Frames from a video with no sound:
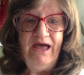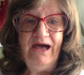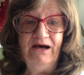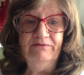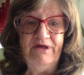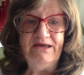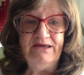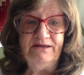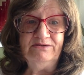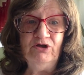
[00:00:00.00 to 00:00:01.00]
how they
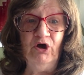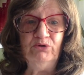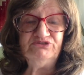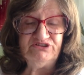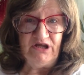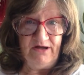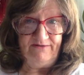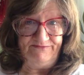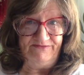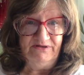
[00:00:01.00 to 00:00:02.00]
can know
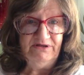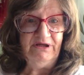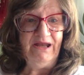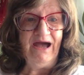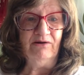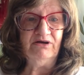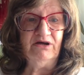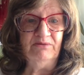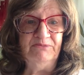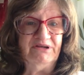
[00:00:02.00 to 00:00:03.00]
stuff, and how
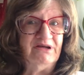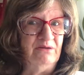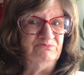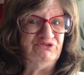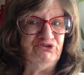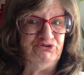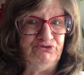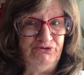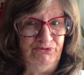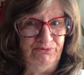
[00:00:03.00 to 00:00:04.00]
come it comes
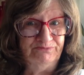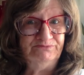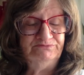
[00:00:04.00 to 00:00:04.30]
true